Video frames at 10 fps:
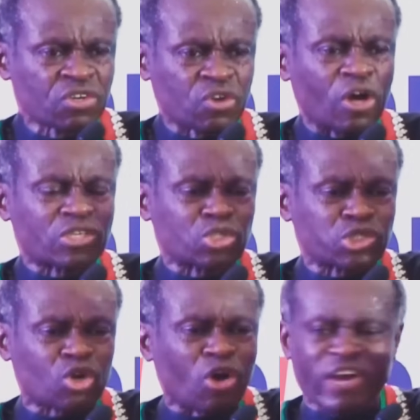Go
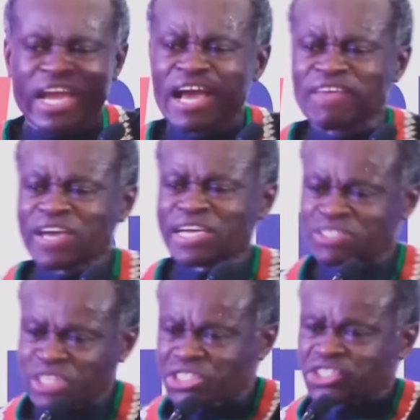to Korea, they
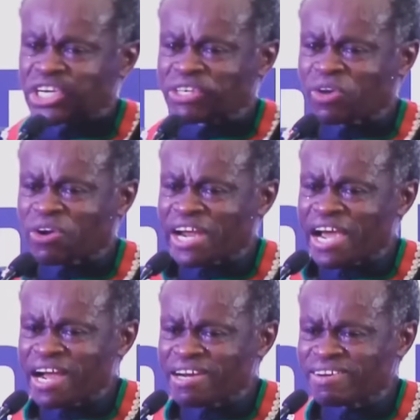teach in
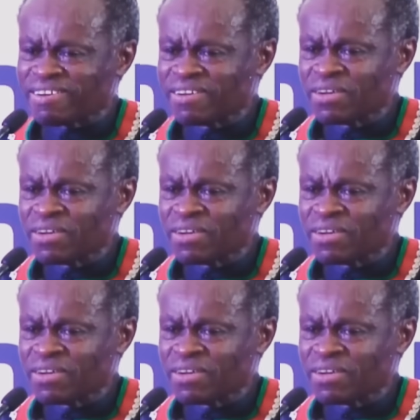Korean.